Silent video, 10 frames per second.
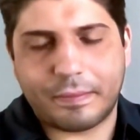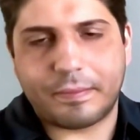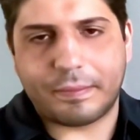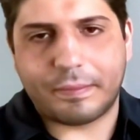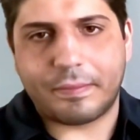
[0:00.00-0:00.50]

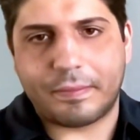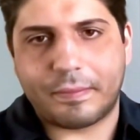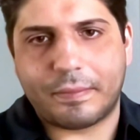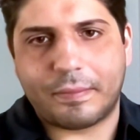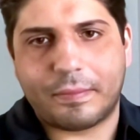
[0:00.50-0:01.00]

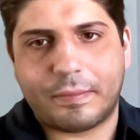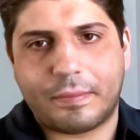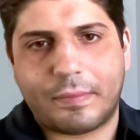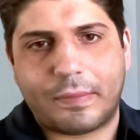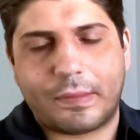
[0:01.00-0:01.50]

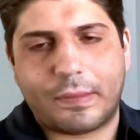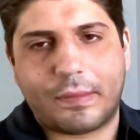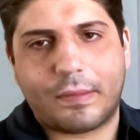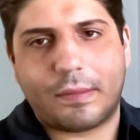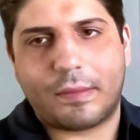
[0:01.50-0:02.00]

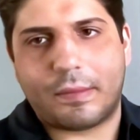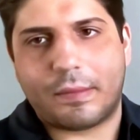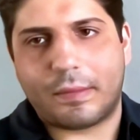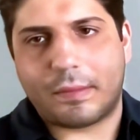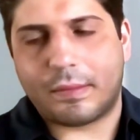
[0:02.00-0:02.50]

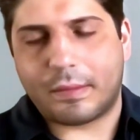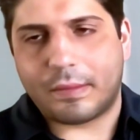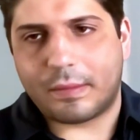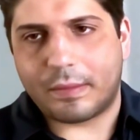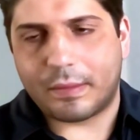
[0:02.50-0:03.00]

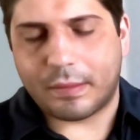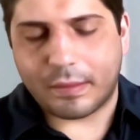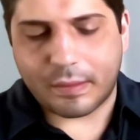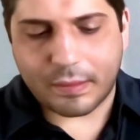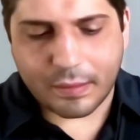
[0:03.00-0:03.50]

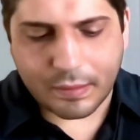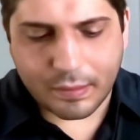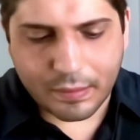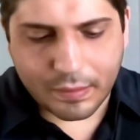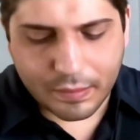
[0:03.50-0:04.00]

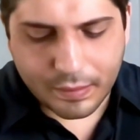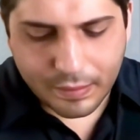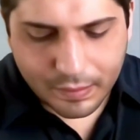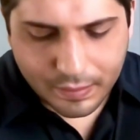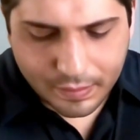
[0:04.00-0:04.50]

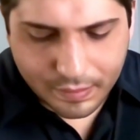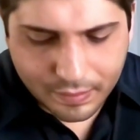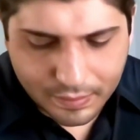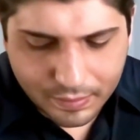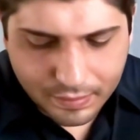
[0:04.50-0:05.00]

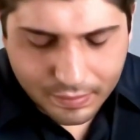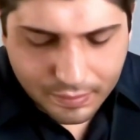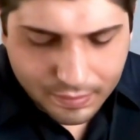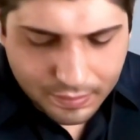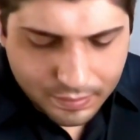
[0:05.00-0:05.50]

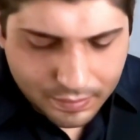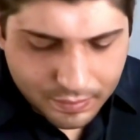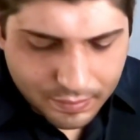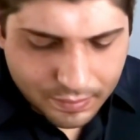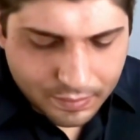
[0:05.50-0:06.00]

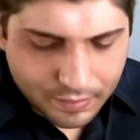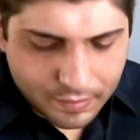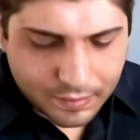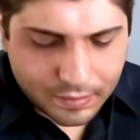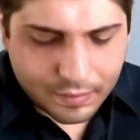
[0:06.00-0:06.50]

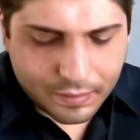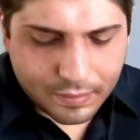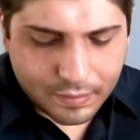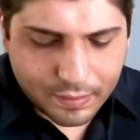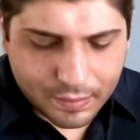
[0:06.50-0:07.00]

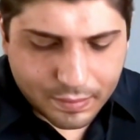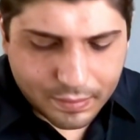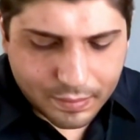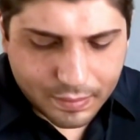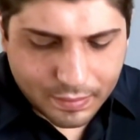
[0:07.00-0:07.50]

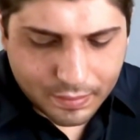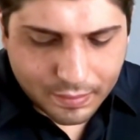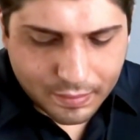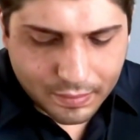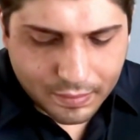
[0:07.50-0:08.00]
(not speaking)